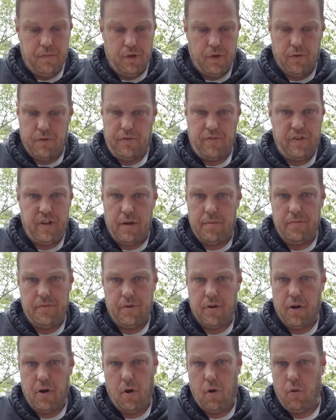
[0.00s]
Stems
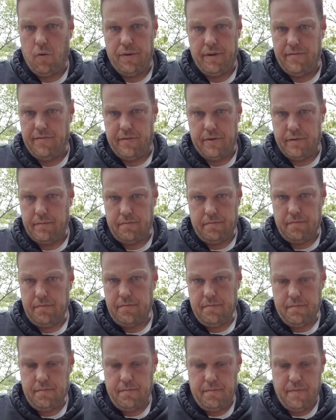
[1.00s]
are a whole different
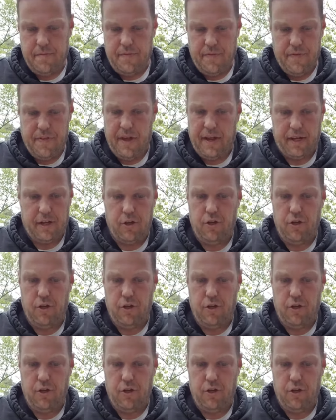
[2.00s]
thing.